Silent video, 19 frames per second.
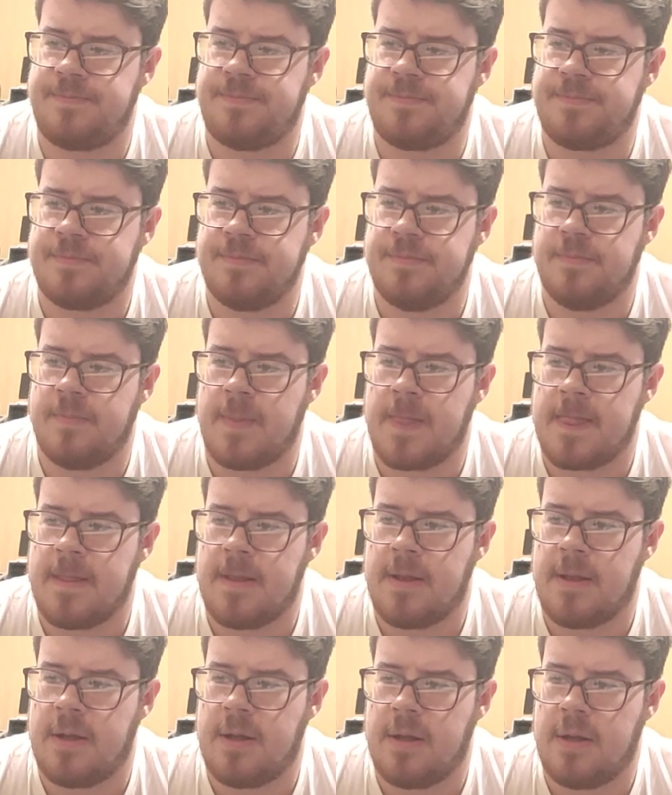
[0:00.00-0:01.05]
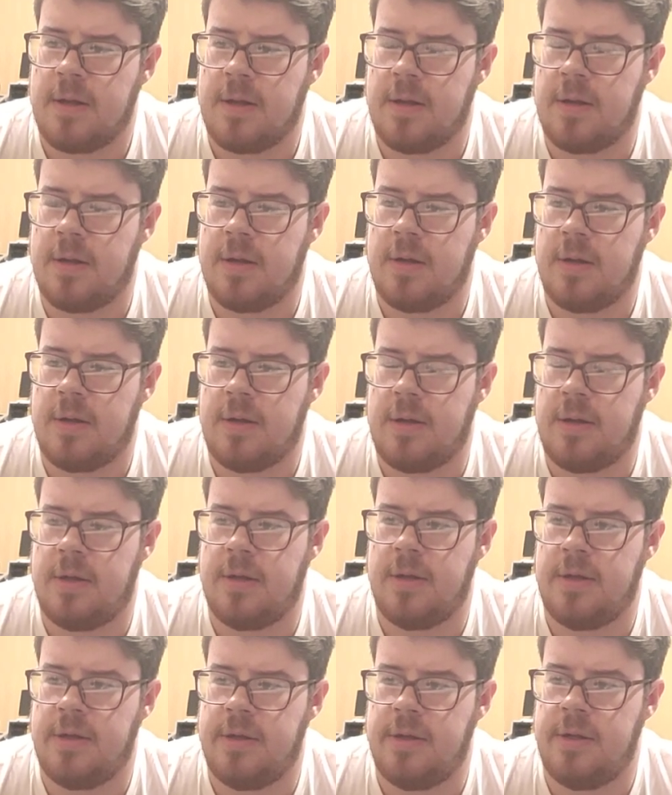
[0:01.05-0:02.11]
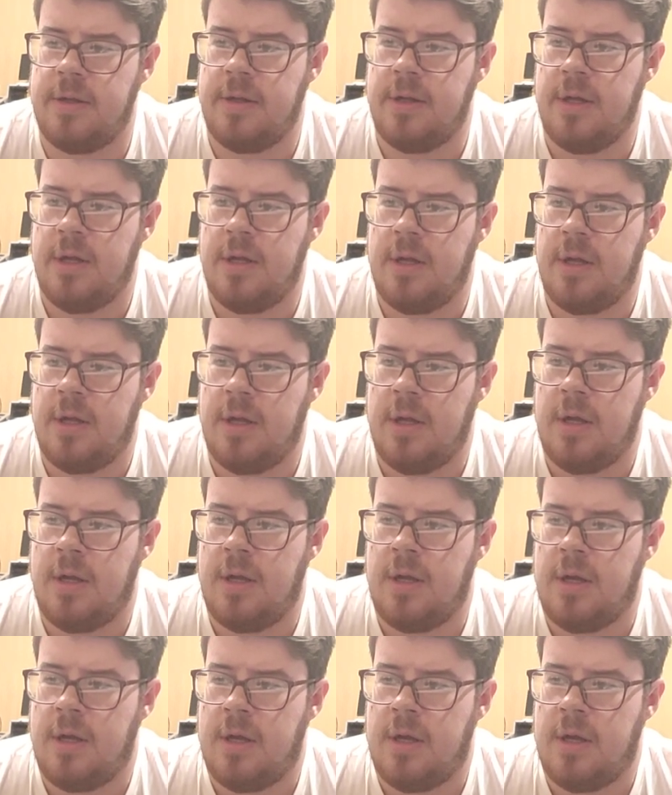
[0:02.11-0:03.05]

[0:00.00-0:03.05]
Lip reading: (silence)